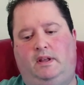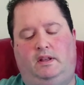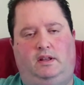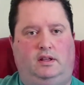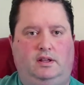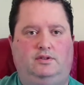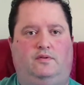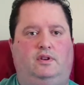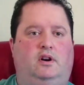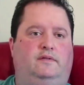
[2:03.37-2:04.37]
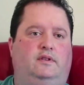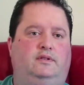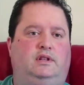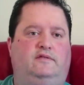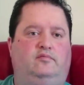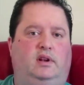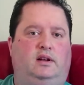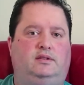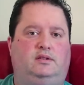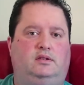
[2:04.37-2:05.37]
It is on the iPhone 7
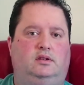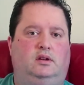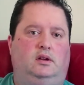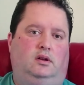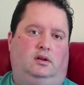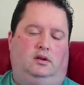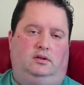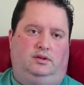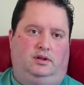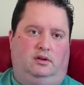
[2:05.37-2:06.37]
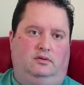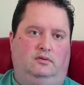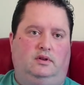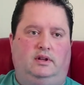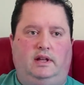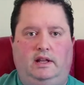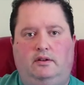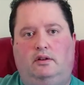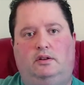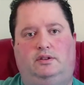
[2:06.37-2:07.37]
Plus. So
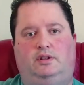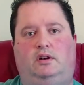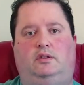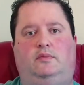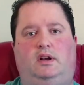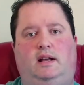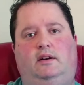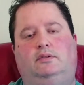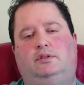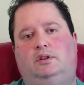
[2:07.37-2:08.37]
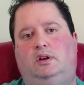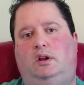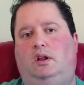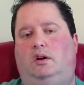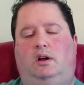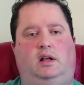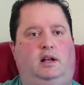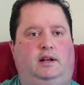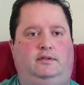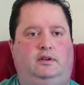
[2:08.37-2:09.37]
inside my house, I
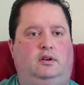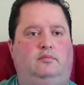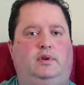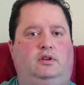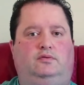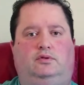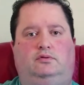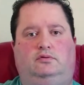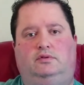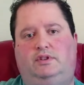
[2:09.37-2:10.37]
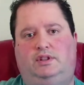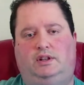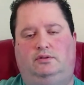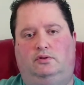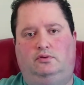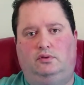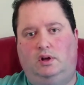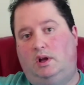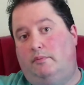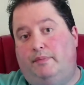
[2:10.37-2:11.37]
had bugger all signal
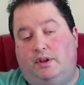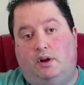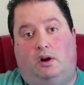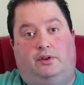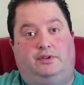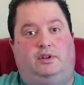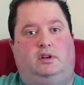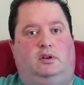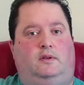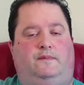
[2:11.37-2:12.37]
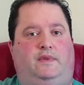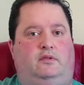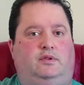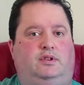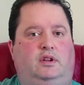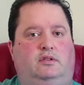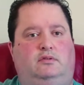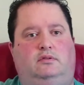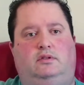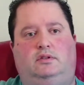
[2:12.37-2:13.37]
because there was
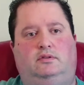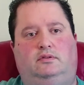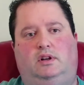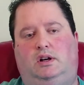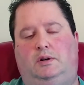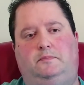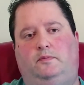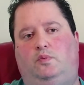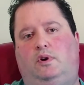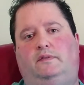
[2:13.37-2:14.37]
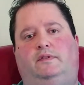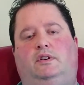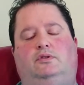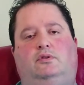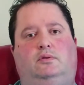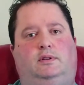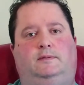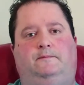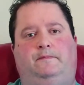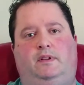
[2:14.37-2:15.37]
no Wi-Fi calling
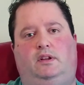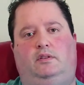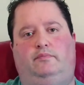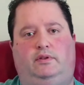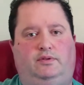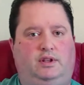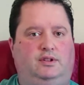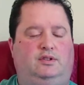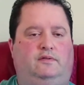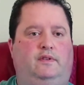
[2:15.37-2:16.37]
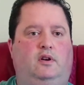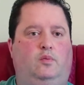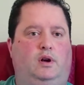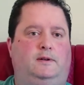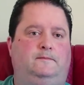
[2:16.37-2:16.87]
built into the firmware.